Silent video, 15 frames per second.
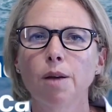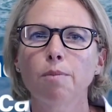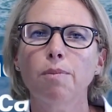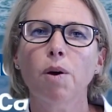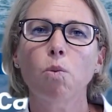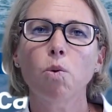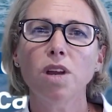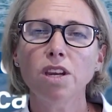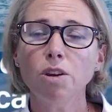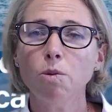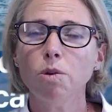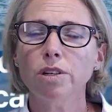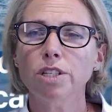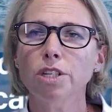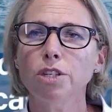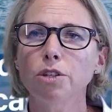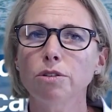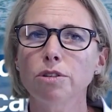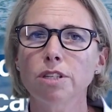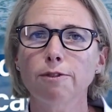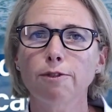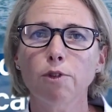But when you want to
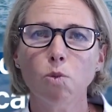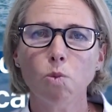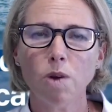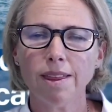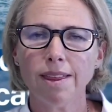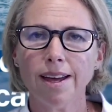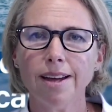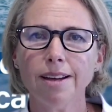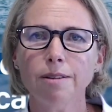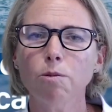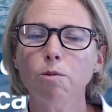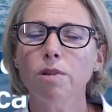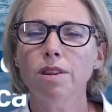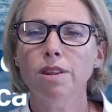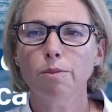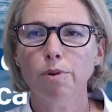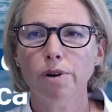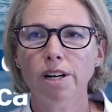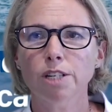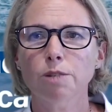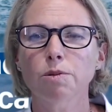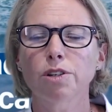use it for weather with the
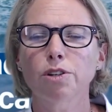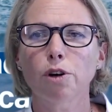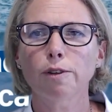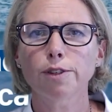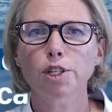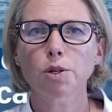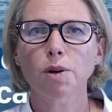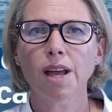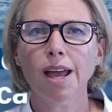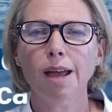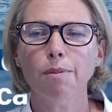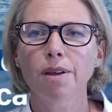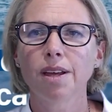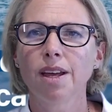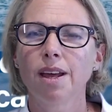PredictWind Offshore App,